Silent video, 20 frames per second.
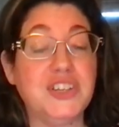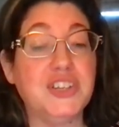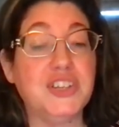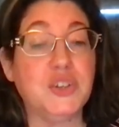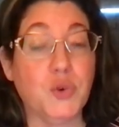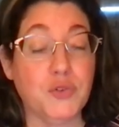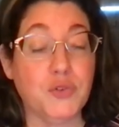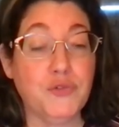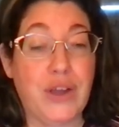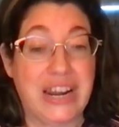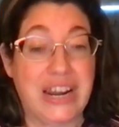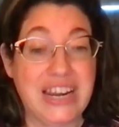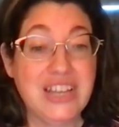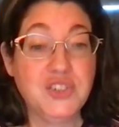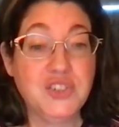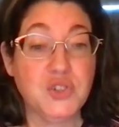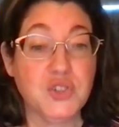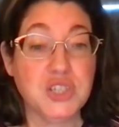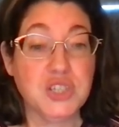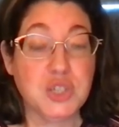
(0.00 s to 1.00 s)
your
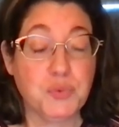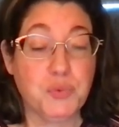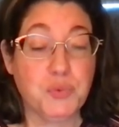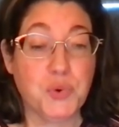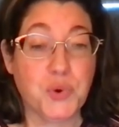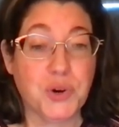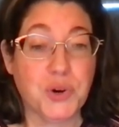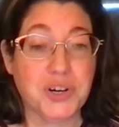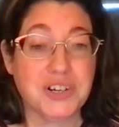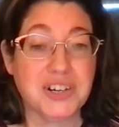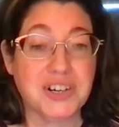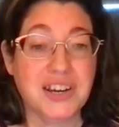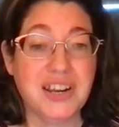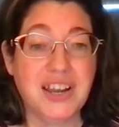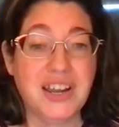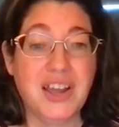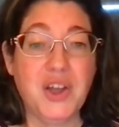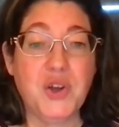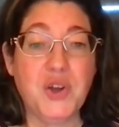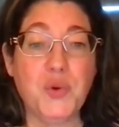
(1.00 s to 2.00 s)
financial support,
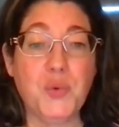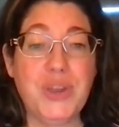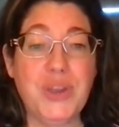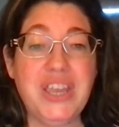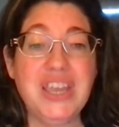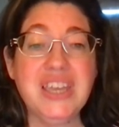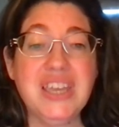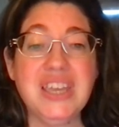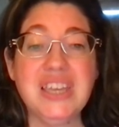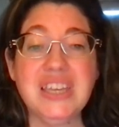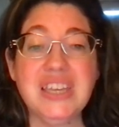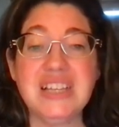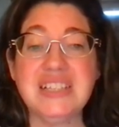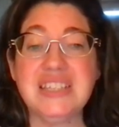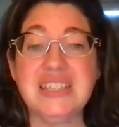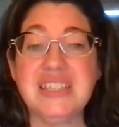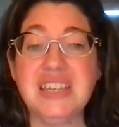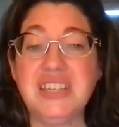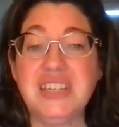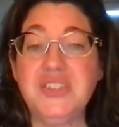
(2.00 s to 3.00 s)
we can
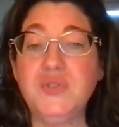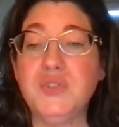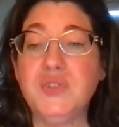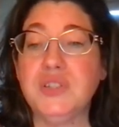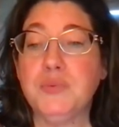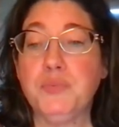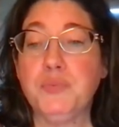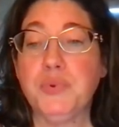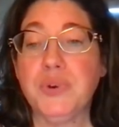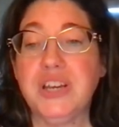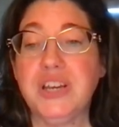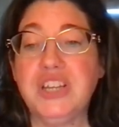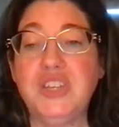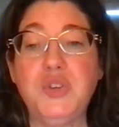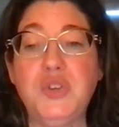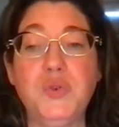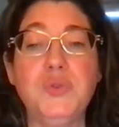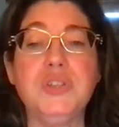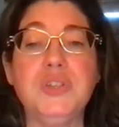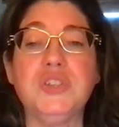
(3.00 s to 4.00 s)
continue to bring
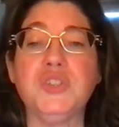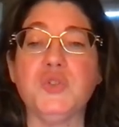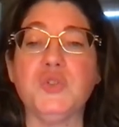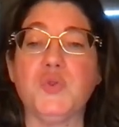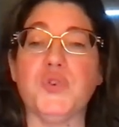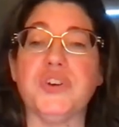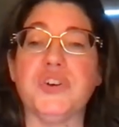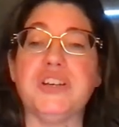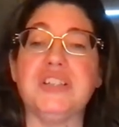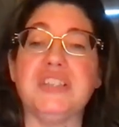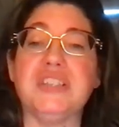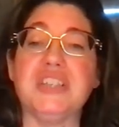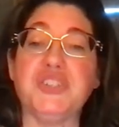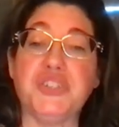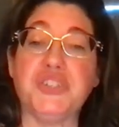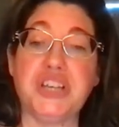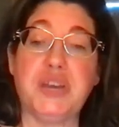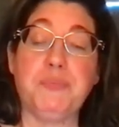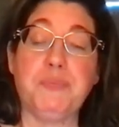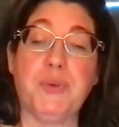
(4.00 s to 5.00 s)
you the stories that
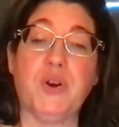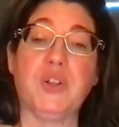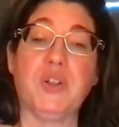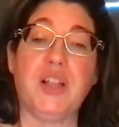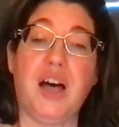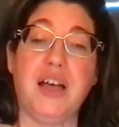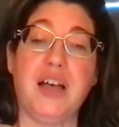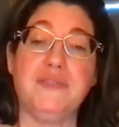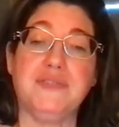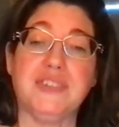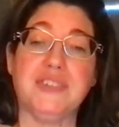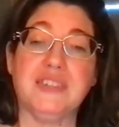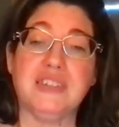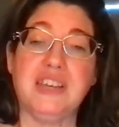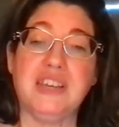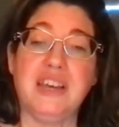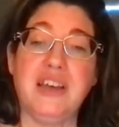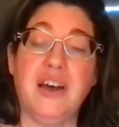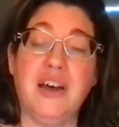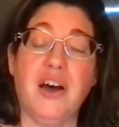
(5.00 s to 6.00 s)
shape our lives,
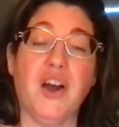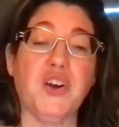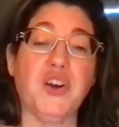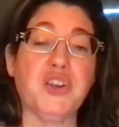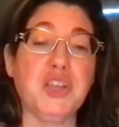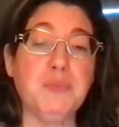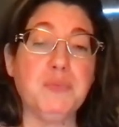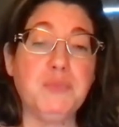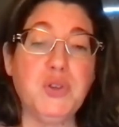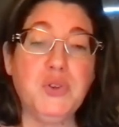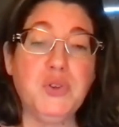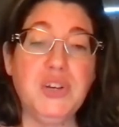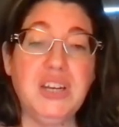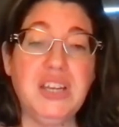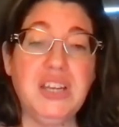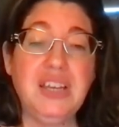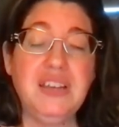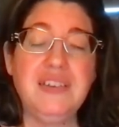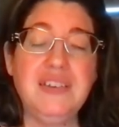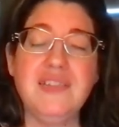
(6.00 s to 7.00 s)
our
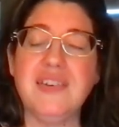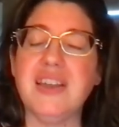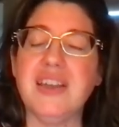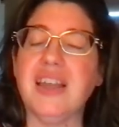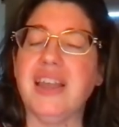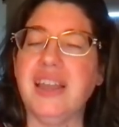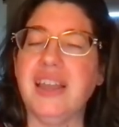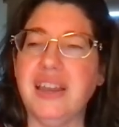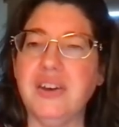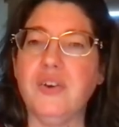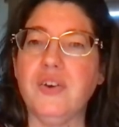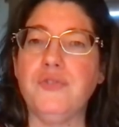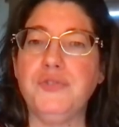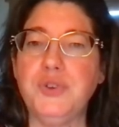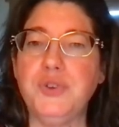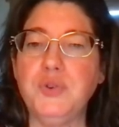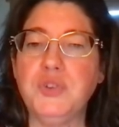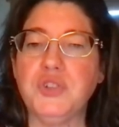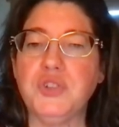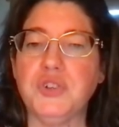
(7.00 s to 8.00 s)
community, and our
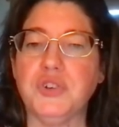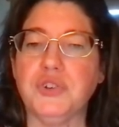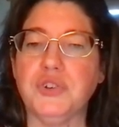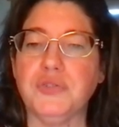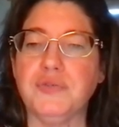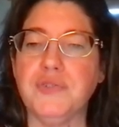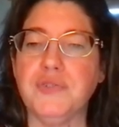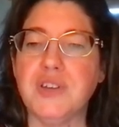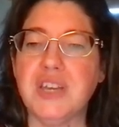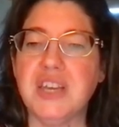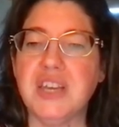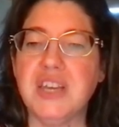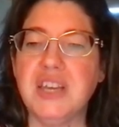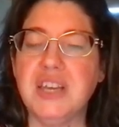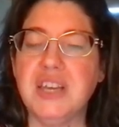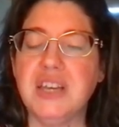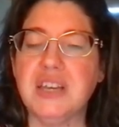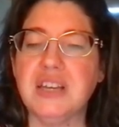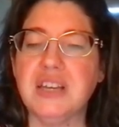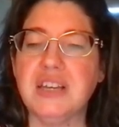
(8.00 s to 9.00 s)
future.
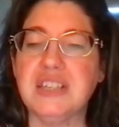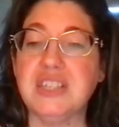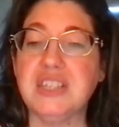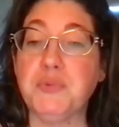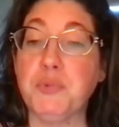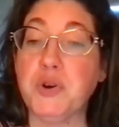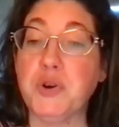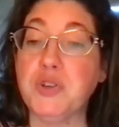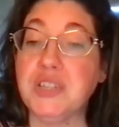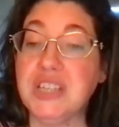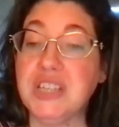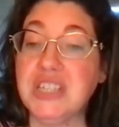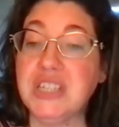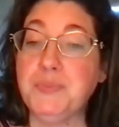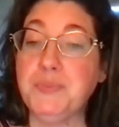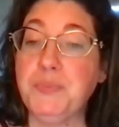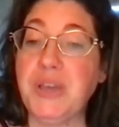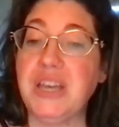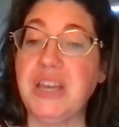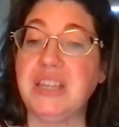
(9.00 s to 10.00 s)
And to
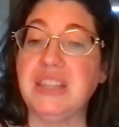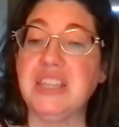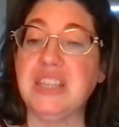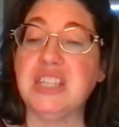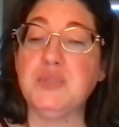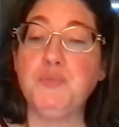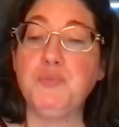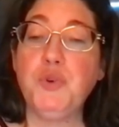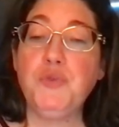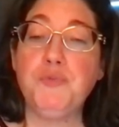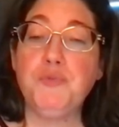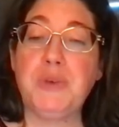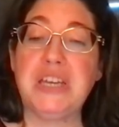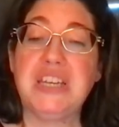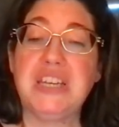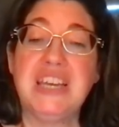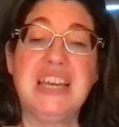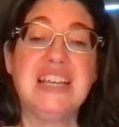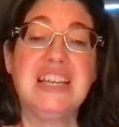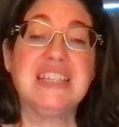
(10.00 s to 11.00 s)
participate in this
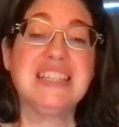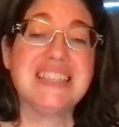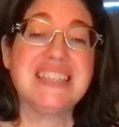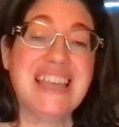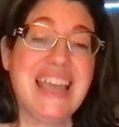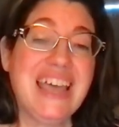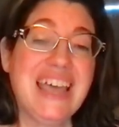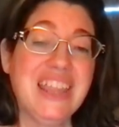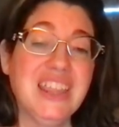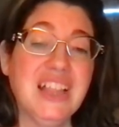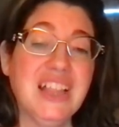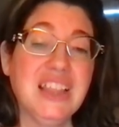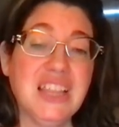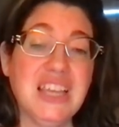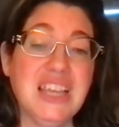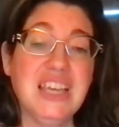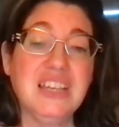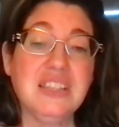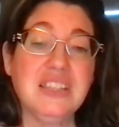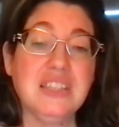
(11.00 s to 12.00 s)
movement, scan the
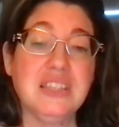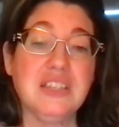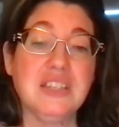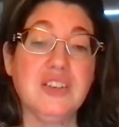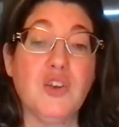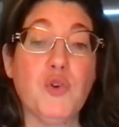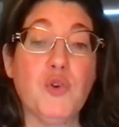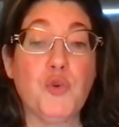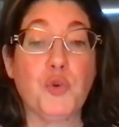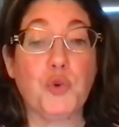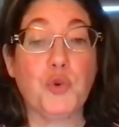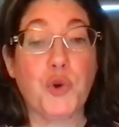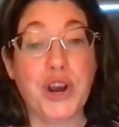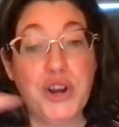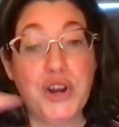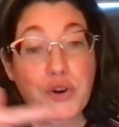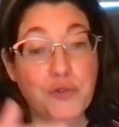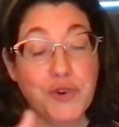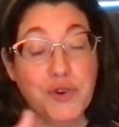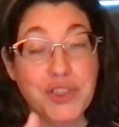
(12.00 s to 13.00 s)
link
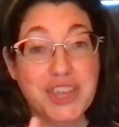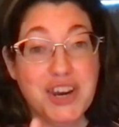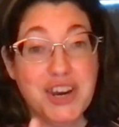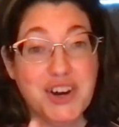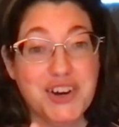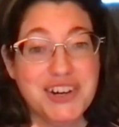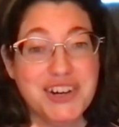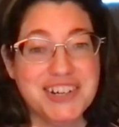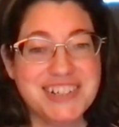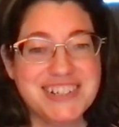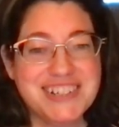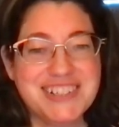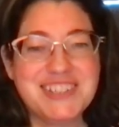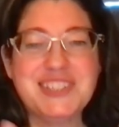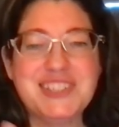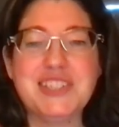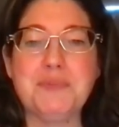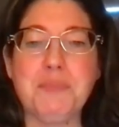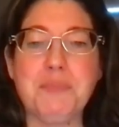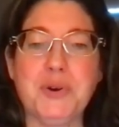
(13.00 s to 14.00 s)
right over there
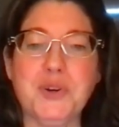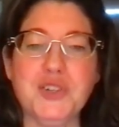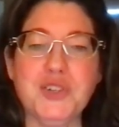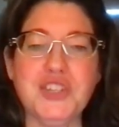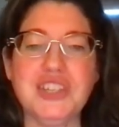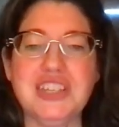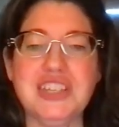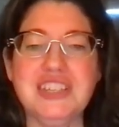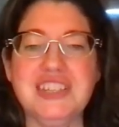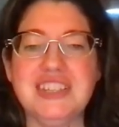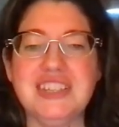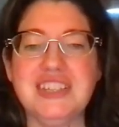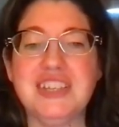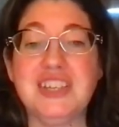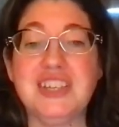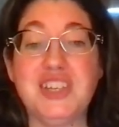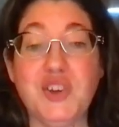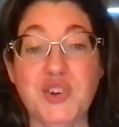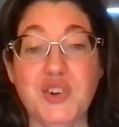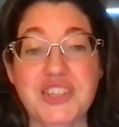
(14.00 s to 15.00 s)
to purchase
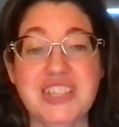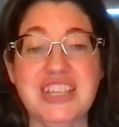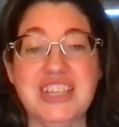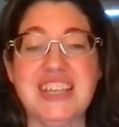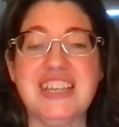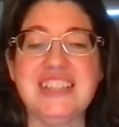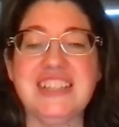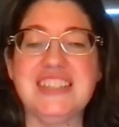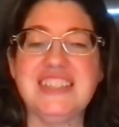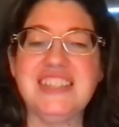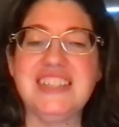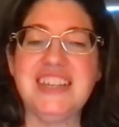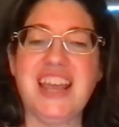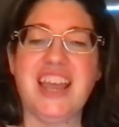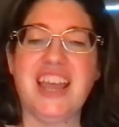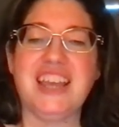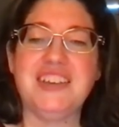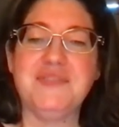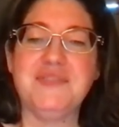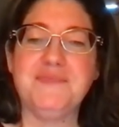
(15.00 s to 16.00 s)
your tickets today.